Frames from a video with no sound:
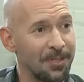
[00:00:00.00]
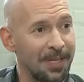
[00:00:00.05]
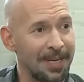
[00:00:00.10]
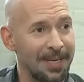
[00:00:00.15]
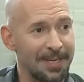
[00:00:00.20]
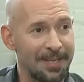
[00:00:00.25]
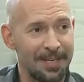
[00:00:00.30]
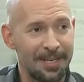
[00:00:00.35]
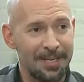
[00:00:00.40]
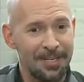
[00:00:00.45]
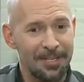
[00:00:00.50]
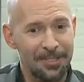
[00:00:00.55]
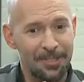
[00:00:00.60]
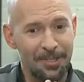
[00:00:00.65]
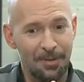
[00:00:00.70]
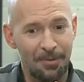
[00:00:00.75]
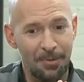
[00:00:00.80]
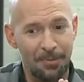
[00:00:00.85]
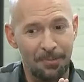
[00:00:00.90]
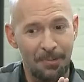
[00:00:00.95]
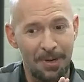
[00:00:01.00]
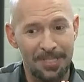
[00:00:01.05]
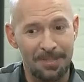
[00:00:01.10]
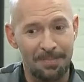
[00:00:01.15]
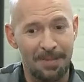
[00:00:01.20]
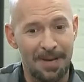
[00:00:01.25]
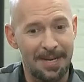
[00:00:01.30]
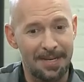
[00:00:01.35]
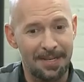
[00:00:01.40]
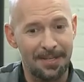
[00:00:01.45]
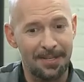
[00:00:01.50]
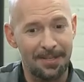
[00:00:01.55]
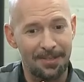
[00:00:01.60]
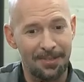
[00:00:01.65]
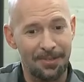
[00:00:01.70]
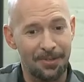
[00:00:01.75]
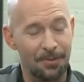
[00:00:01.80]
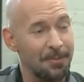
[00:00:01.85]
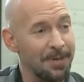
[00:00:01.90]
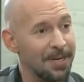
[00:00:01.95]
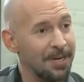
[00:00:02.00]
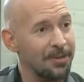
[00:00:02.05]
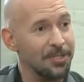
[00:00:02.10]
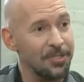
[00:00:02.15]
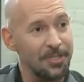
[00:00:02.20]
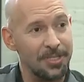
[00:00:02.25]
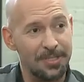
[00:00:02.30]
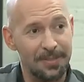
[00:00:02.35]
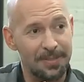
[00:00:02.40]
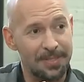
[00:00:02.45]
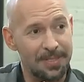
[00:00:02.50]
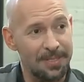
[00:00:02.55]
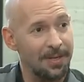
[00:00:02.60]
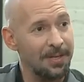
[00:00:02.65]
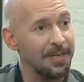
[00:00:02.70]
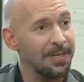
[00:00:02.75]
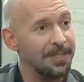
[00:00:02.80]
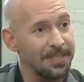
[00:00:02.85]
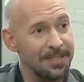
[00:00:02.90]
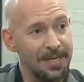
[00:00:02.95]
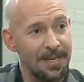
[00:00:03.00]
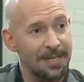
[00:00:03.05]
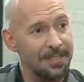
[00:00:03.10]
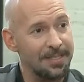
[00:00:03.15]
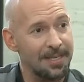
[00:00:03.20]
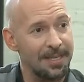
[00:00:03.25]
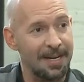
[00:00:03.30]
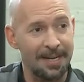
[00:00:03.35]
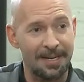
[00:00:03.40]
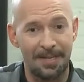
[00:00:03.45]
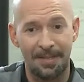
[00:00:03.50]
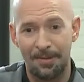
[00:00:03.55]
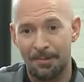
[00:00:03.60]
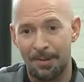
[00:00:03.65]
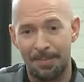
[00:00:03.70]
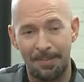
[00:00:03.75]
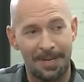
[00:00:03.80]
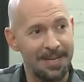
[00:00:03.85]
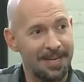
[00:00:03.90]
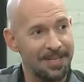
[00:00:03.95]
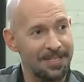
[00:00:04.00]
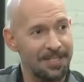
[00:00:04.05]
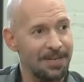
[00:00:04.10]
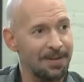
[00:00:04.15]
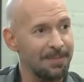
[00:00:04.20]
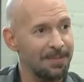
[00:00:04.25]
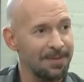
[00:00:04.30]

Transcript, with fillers: Yeah. Like, so the rest of my career is just done and yeah. set, and I can quit my day job.